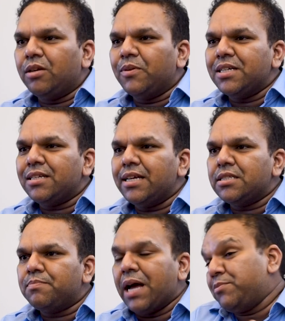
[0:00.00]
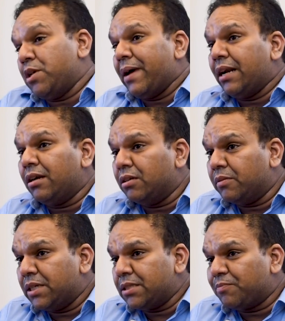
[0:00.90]
universe is perhaps your parallel
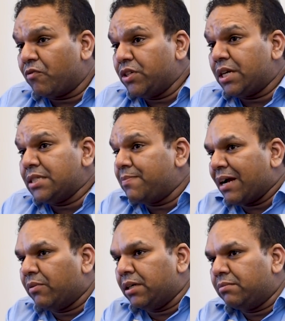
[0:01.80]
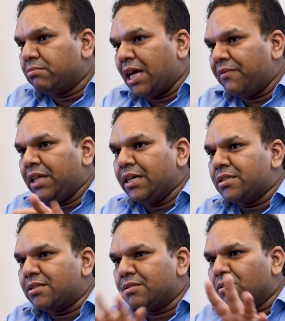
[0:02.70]
universe, which runs backward. Everything
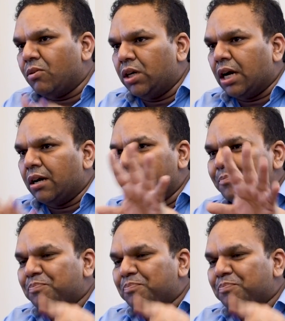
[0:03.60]
is ulta.